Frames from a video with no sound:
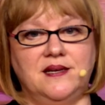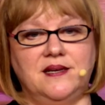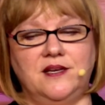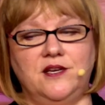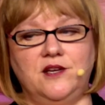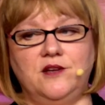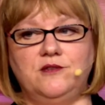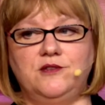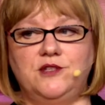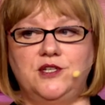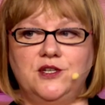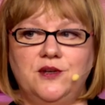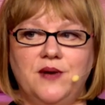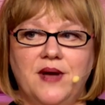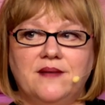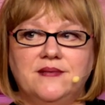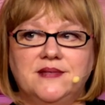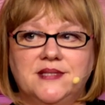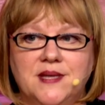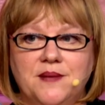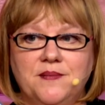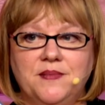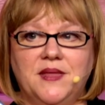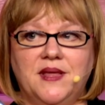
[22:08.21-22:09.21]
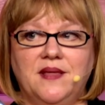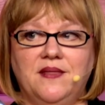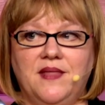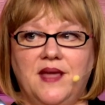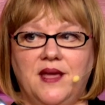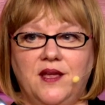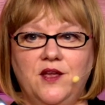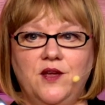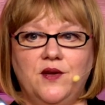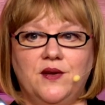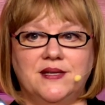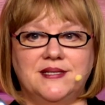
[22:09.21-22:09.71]
You do have something
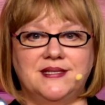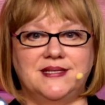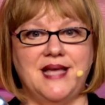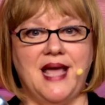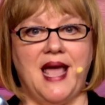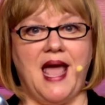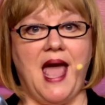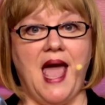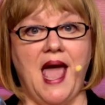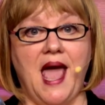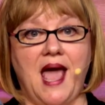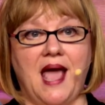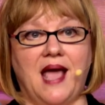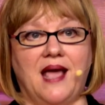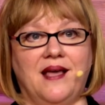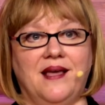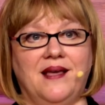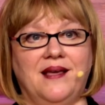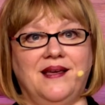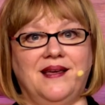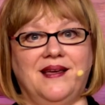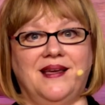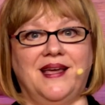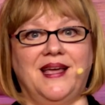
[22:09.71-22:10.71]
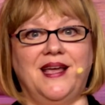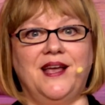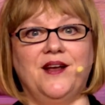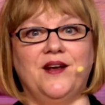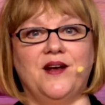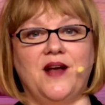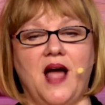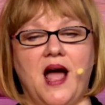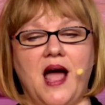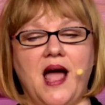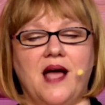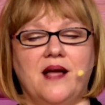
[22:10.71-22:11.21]
that you could say, hey, here,